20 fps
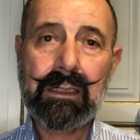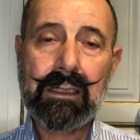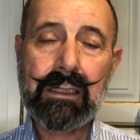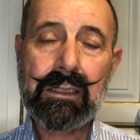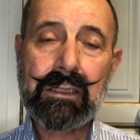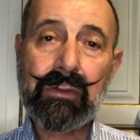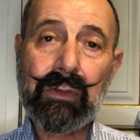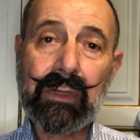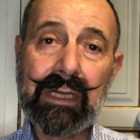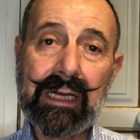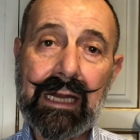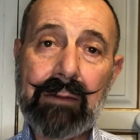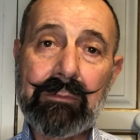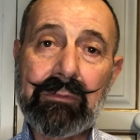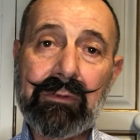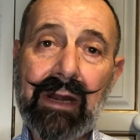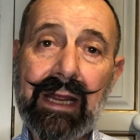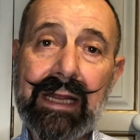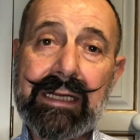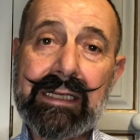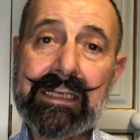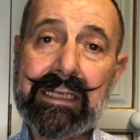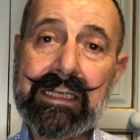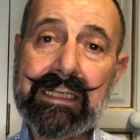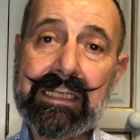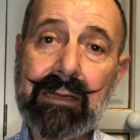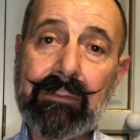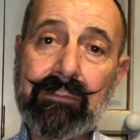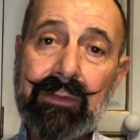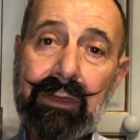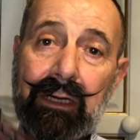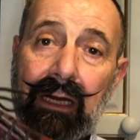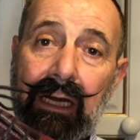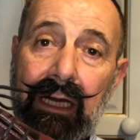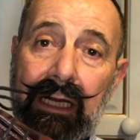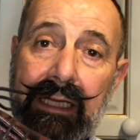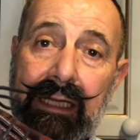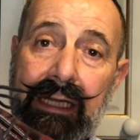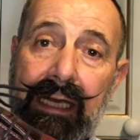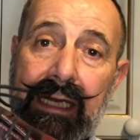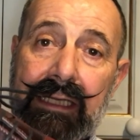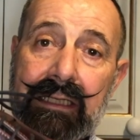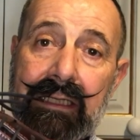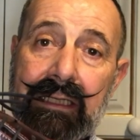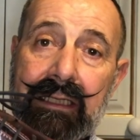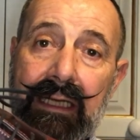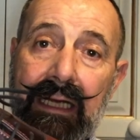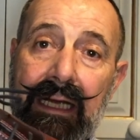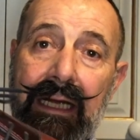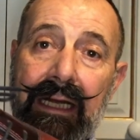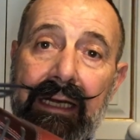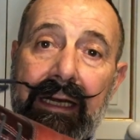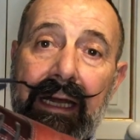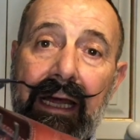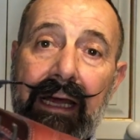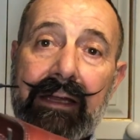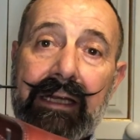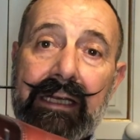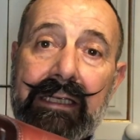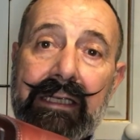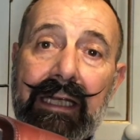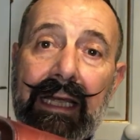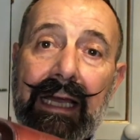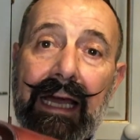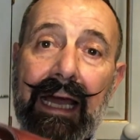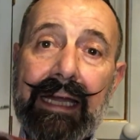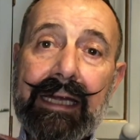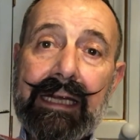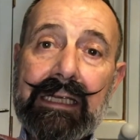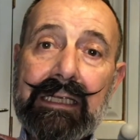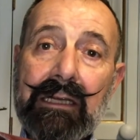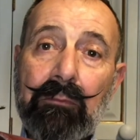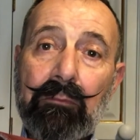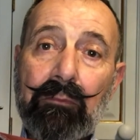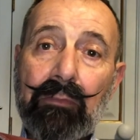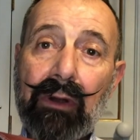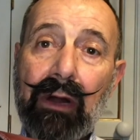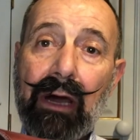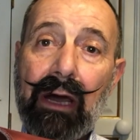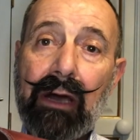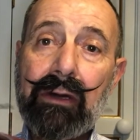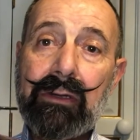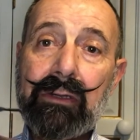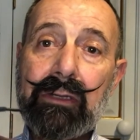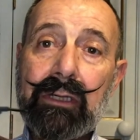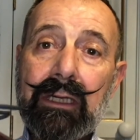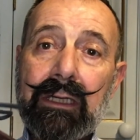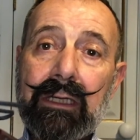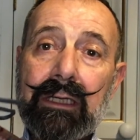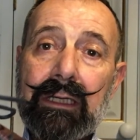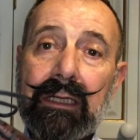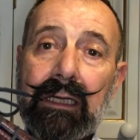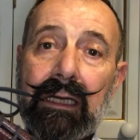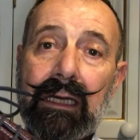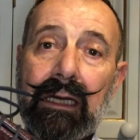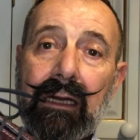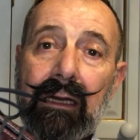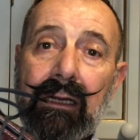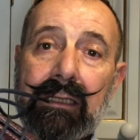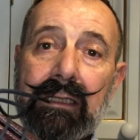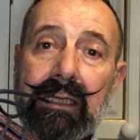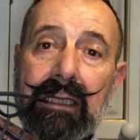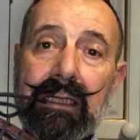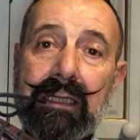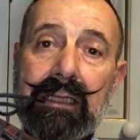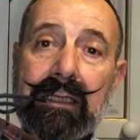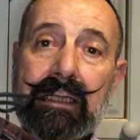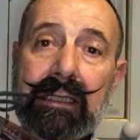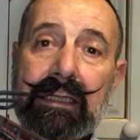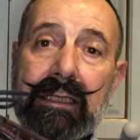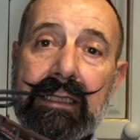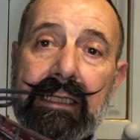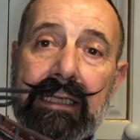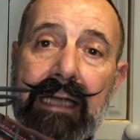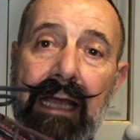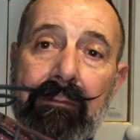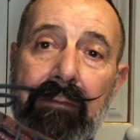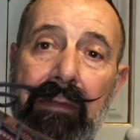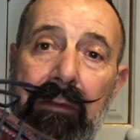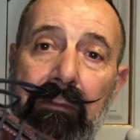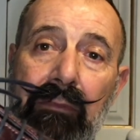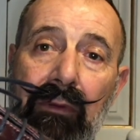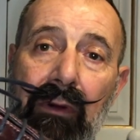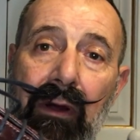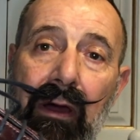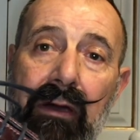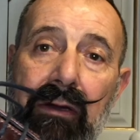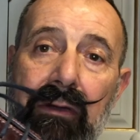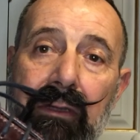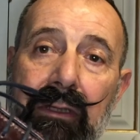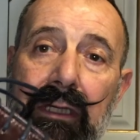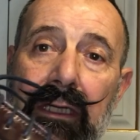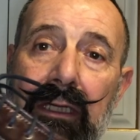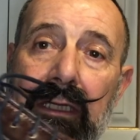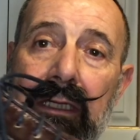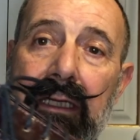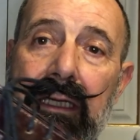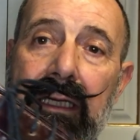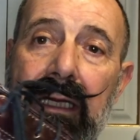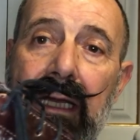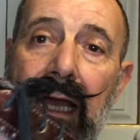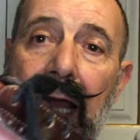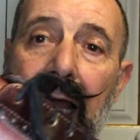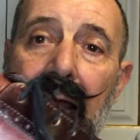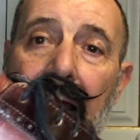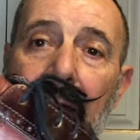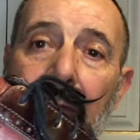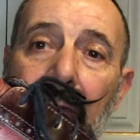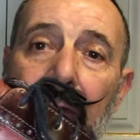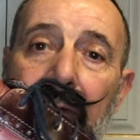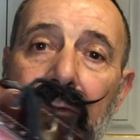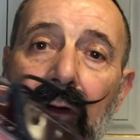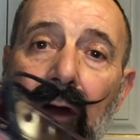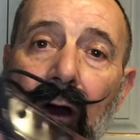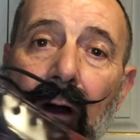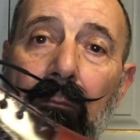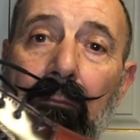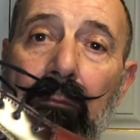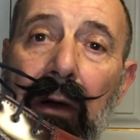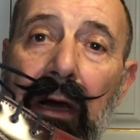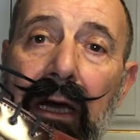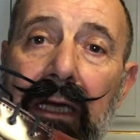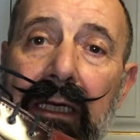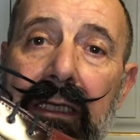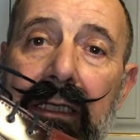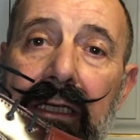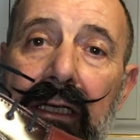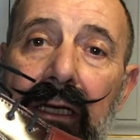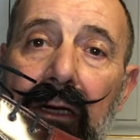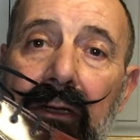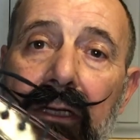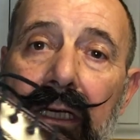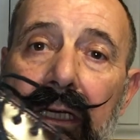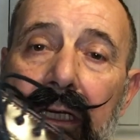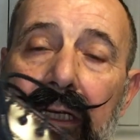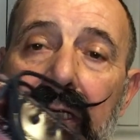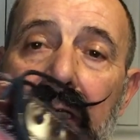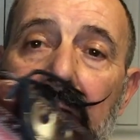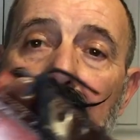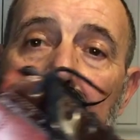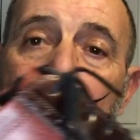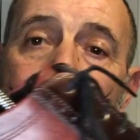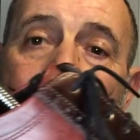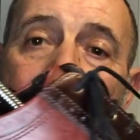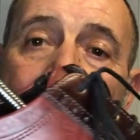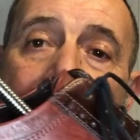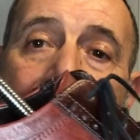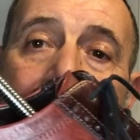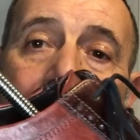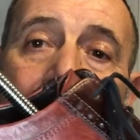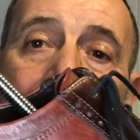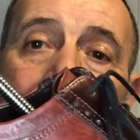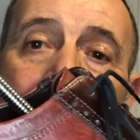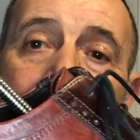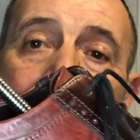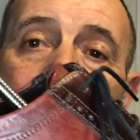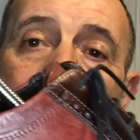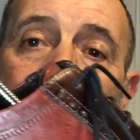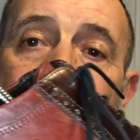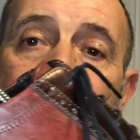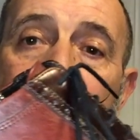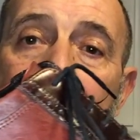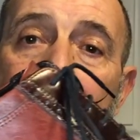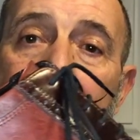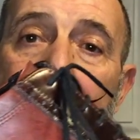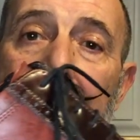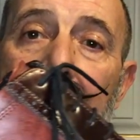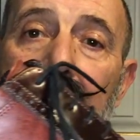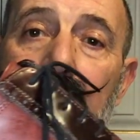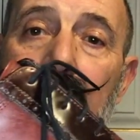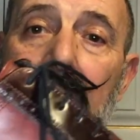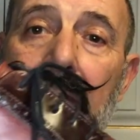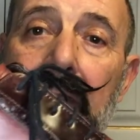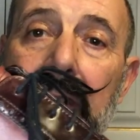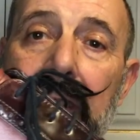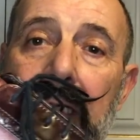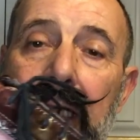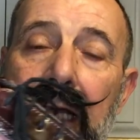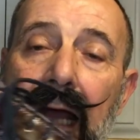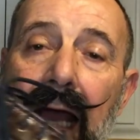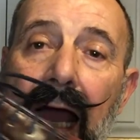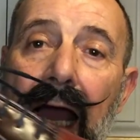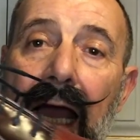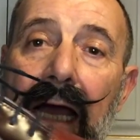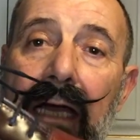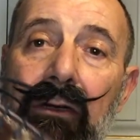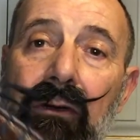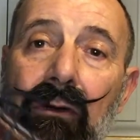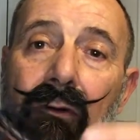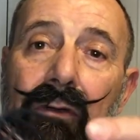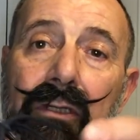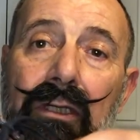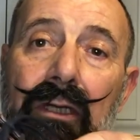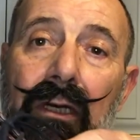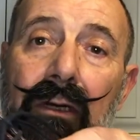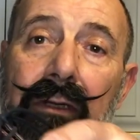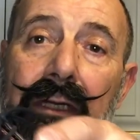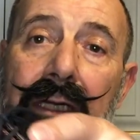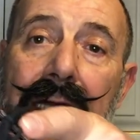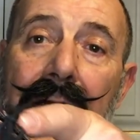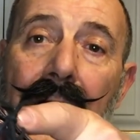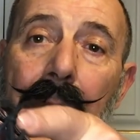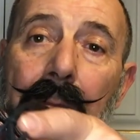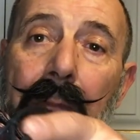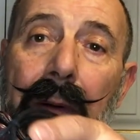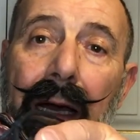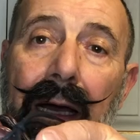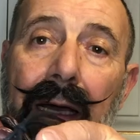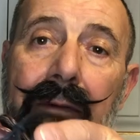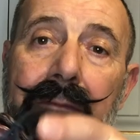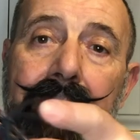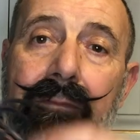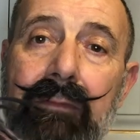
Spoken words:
So we could upgrade it to something like this. Now this again is a brogue, that's a semi-brogue, and we've got burgundy on the toe cap, the heel and also the upper.